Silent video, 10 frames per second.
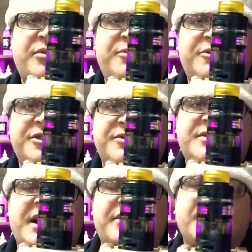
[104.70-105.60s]
pull more
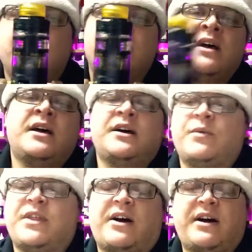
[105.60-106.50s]
juice down
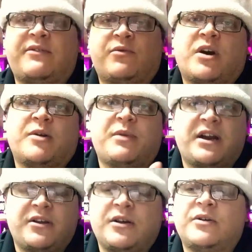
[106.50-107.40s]
without having to worry
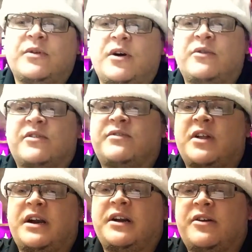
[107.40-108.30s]
about it, you know, over
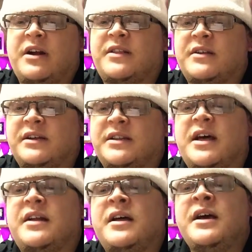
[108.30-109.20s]
flooding or anything like
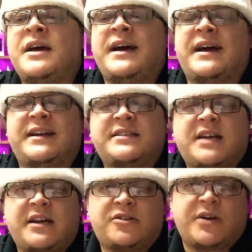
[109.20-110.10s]
that. It is
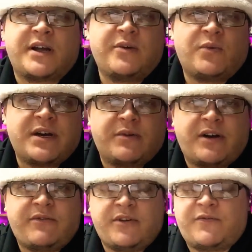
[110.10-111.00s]
kind of tricky to wick
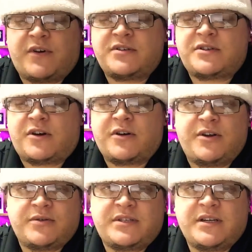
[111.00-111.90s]
whenever you first start
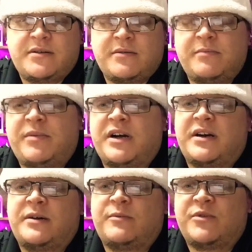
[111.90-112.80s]
using it, but
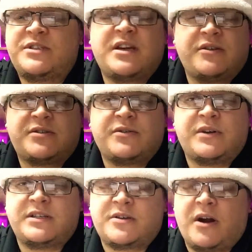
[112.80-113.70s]
once you get used to
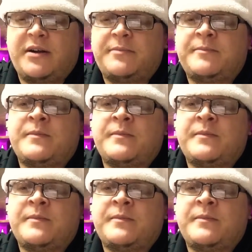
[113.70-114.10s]
it, it's great.